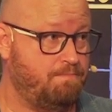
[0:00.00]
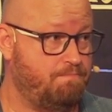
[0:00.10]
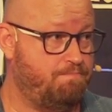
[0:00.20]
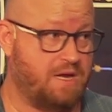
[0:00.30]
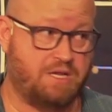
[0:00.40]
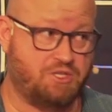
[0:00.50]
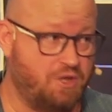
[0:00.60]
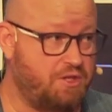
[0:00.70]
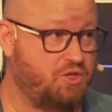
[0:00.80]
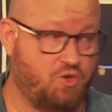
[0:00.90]
But it's not
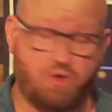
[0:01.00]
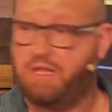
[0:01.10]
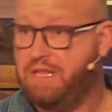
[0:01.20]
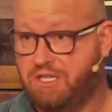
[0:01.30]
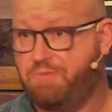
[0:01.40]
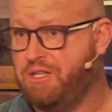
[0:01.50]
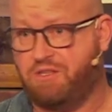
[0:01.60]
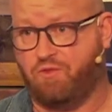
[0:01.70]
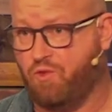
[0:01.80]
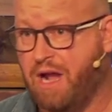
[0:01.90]
the truth at the expense of
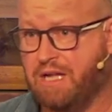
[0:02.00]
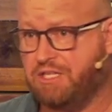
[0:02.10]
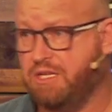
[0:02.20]
grace.